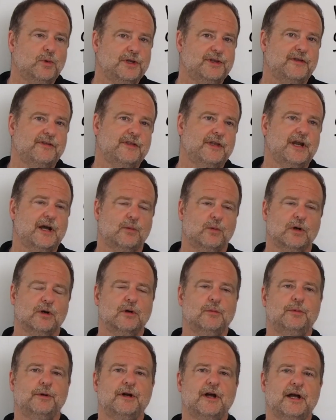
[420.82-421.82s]
within the network
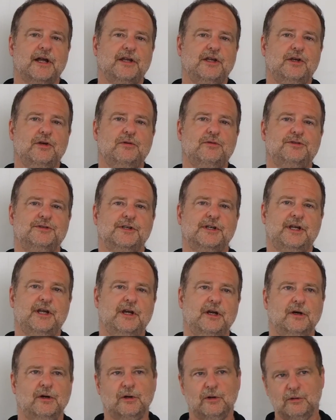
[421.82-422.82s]
group at IU to
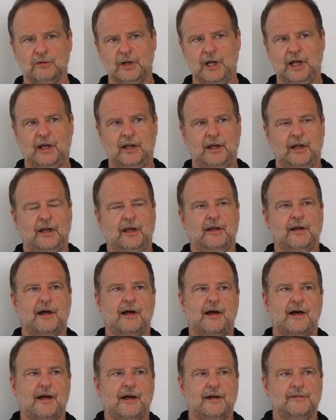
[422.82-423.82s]
hear
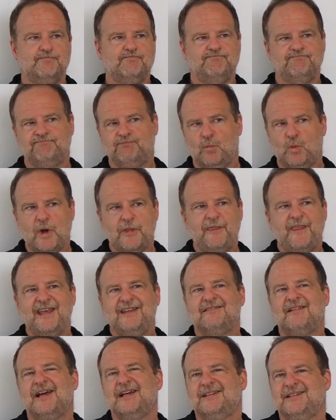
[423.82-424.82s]
what
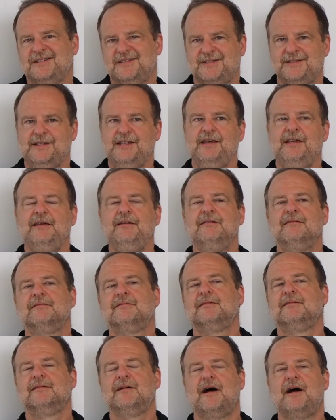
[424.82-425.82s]
they'd like to see
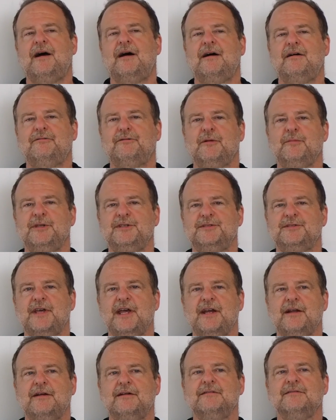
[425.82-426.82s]
from this
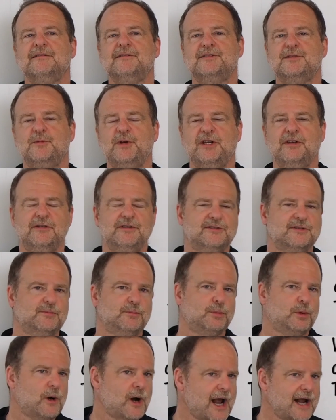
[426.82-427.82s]
data, so we can do
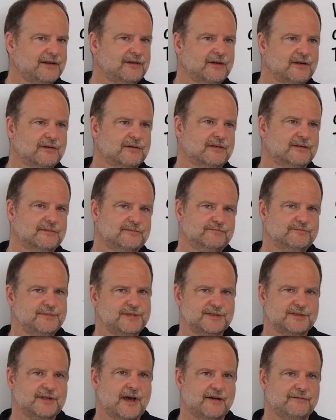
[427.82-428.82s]
some practical
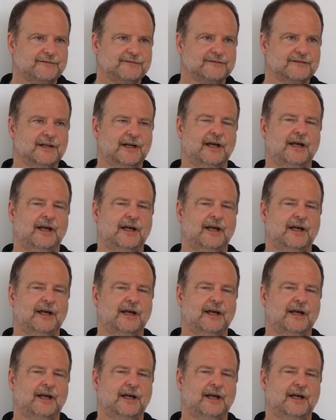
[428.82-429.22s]
stuff.